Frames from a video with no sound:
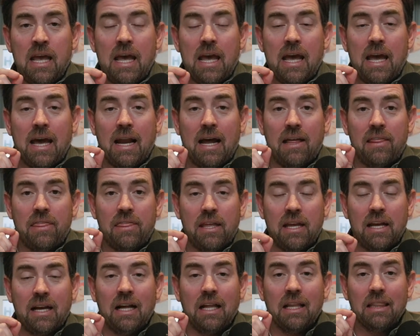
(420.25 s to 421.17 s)
And I
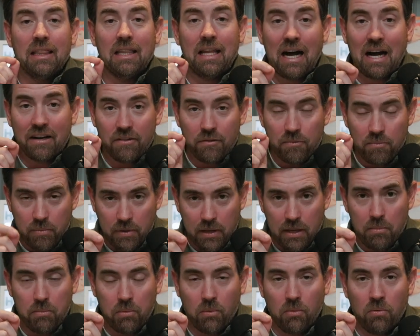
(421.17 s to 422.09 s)
think a lot of
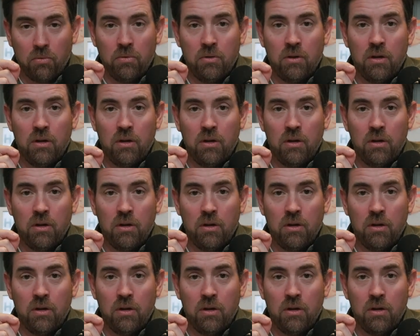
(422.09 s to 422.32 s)
people,